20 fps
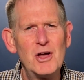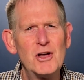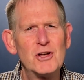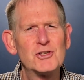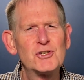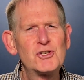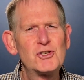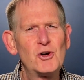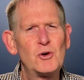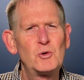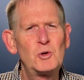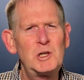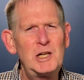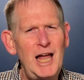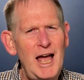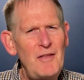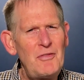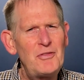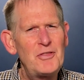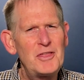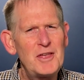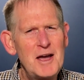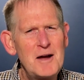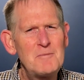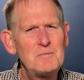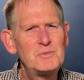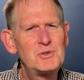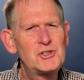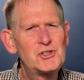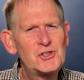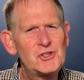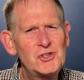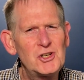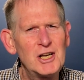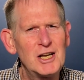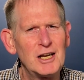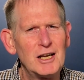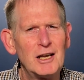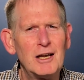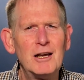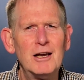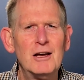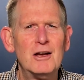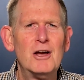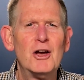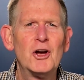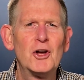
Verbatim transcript: So let them see